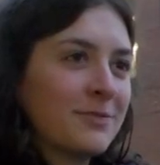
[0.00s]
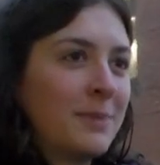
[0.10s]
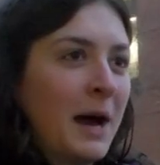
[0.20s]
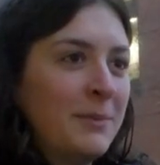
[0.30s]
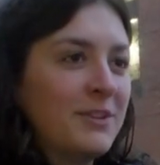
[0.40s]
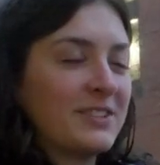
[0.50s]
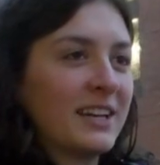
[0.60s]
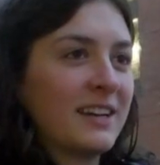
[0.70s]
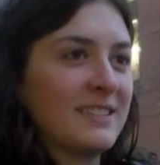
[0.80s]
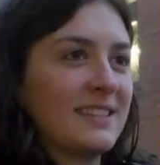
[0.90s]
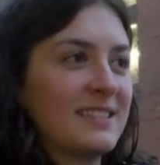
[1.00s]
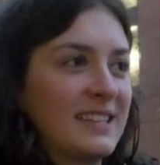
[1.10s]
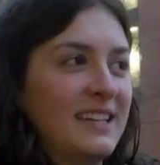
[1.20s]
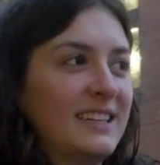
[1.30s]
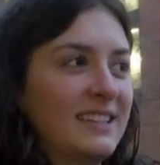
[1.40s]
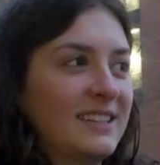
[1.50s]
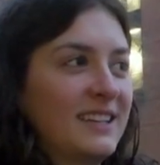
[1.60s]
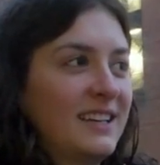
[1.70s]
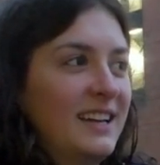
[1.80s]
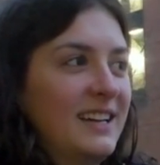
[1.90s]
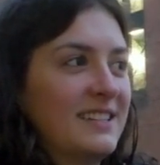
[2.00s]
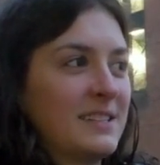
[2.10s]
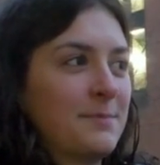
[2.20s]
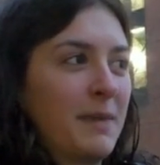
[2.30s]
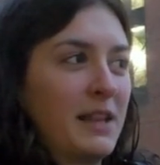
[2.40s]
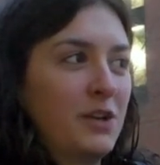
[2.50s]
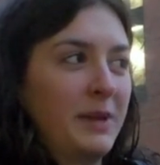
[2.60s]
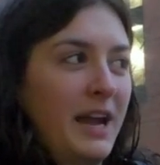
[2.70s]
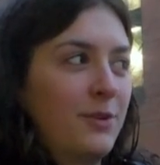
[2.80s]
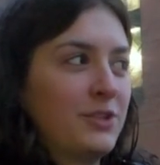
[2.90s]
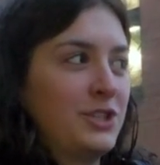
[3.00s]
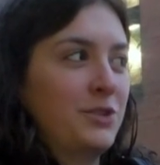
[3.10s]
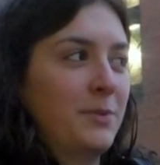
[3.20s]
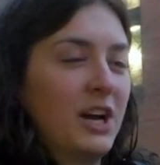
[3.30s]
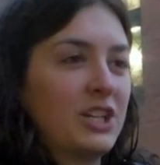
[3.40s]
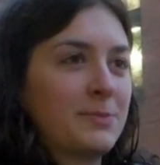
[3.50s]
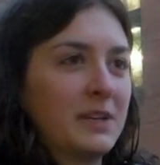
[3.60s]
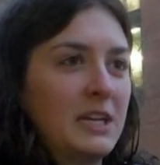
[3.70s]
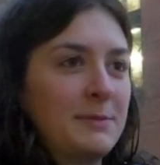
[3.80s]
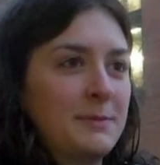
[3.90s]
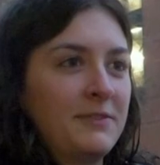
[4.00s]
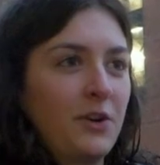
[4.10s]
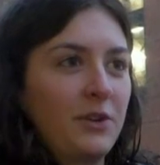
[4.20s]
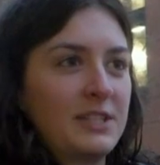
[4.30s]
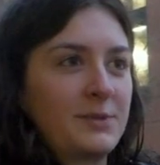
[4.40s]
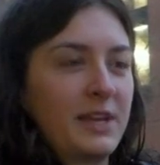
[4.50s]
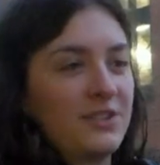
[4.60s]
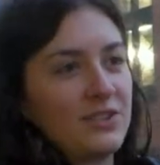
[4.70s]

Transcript: of pop music, because it's like, it doesn't mellow me out too much, but keeps me focused without